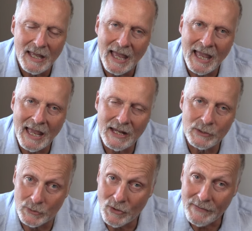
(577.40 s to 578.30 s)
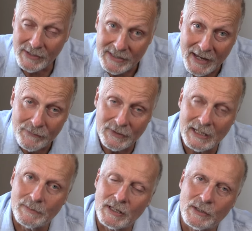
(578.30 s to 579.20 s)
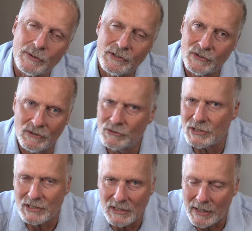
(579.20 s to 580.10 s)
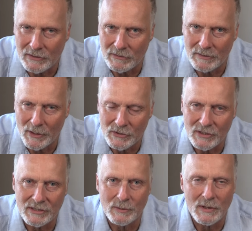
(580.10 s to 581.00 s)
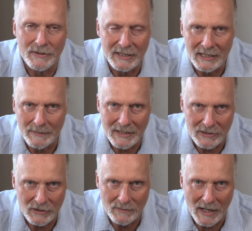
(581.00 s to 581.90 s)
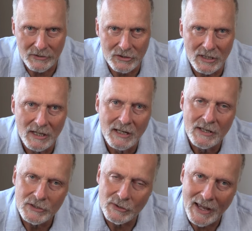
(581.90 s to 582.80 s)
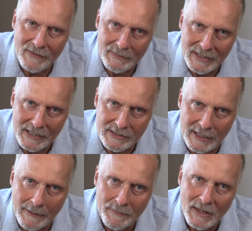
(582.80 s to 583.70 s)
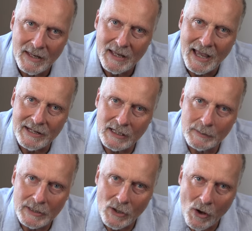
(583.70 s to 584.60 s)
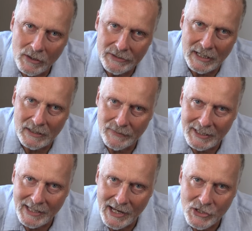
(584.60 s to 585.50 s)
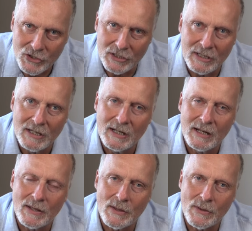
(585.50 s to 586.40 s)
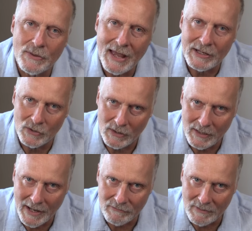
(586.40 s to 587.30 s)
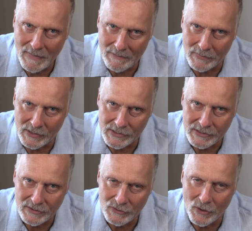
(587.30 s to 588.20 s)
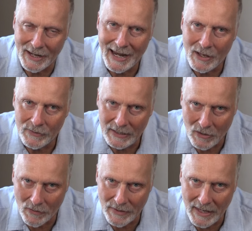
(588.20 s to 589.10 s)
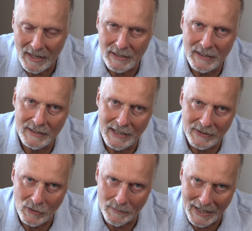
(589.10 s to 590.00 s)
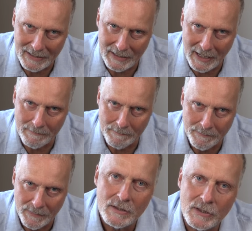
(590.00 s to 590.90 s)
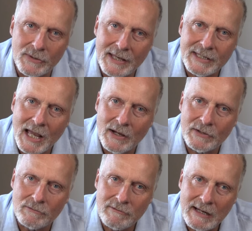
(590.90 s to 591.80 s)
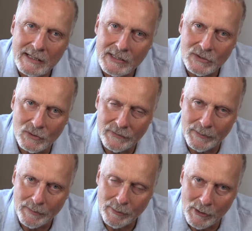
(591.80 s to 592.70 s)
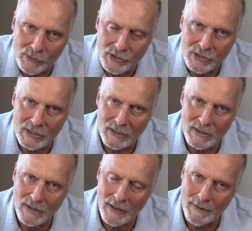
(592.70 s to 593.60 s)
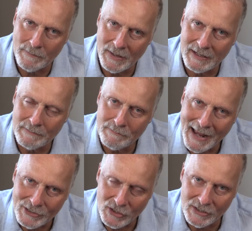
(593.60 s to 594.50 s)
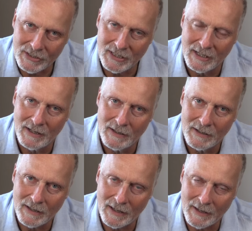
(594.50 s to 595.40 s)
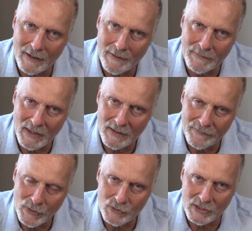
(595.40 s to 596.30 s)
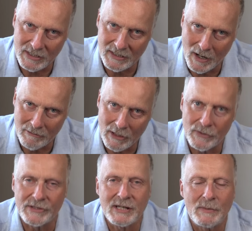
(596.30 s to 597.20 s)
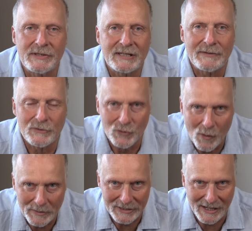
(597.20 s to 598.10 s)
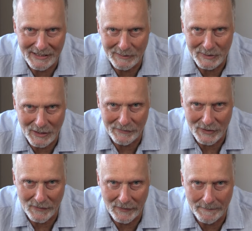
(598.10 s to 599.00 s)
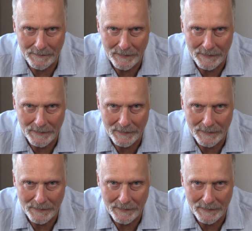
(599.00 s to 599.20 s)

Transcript: And you were driving safely, but you were just going through the motions. You weren't thinking about it too much. So you have amnesia. And it'll be the holiday, the vacation, that your client remembers, not how they got there and how they got back again. So that's how I'd really sort of approach an imagined future scenario that someone's kind of traumatized themselves over.